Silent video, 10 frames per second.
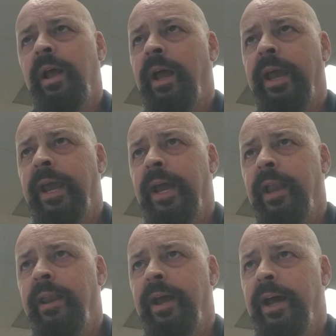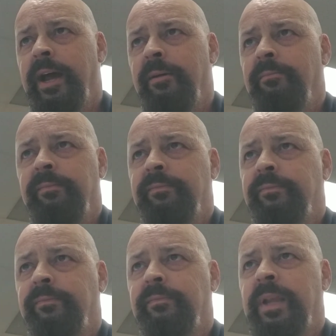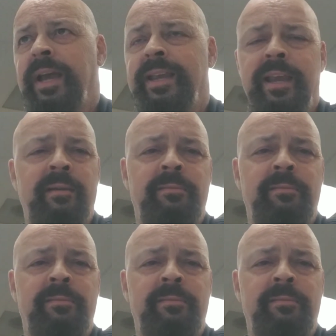And I can't